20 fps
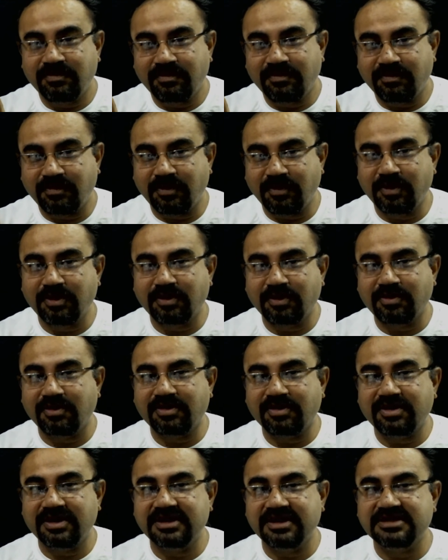
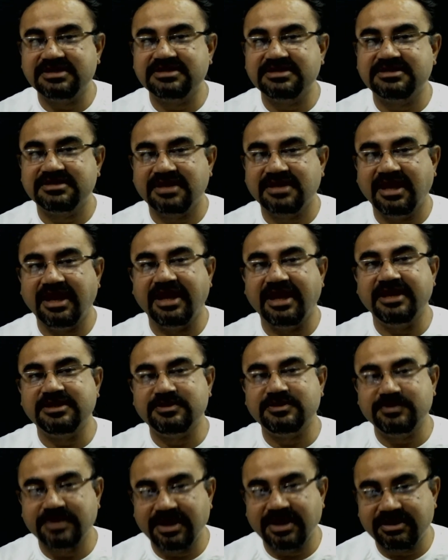Monococcus, as
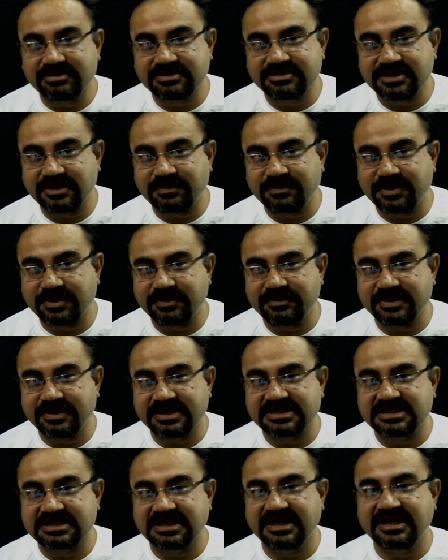we have seen
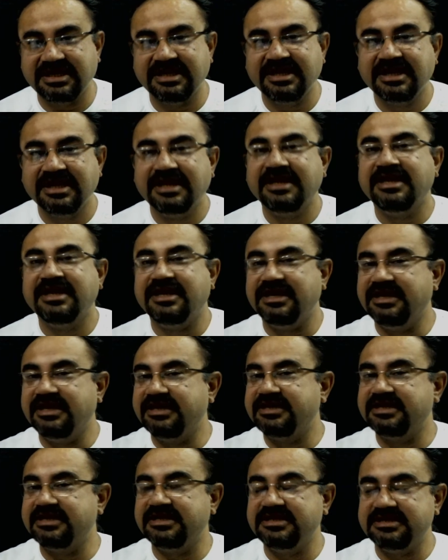previously,
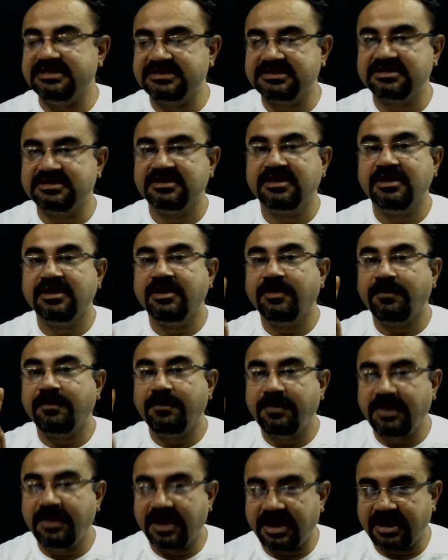it is
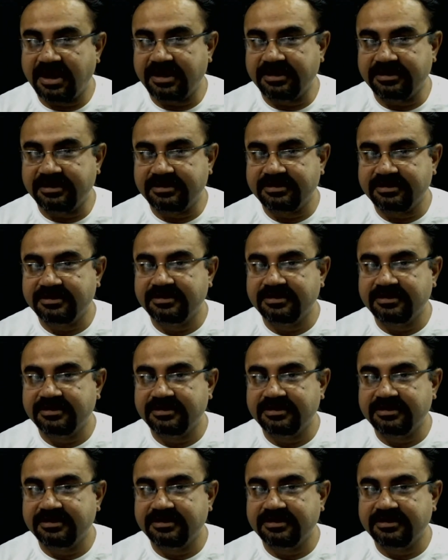plant,